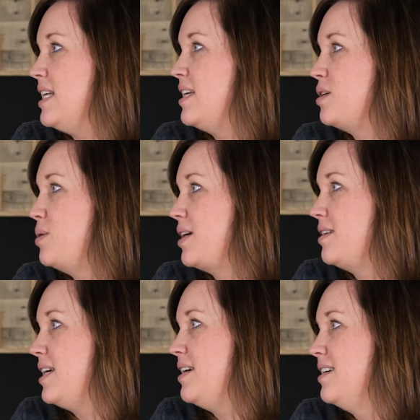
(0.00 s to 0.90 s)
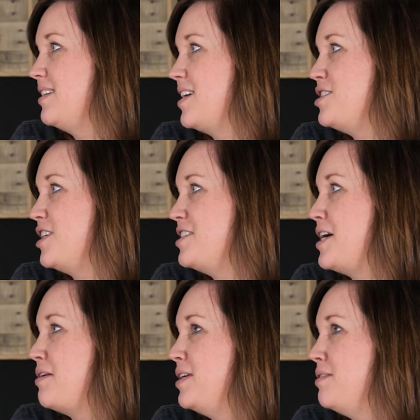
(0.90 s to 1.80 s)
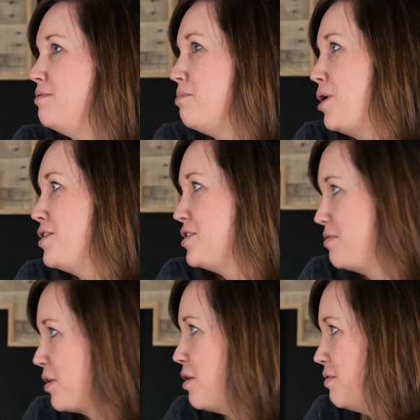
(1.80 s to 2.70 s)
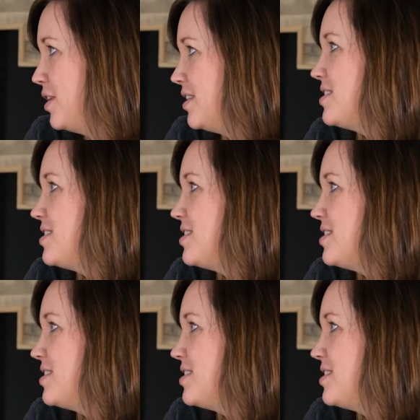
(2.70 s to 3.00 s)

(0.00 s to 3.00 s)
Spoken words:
and then quickly got shut down in March for COVID.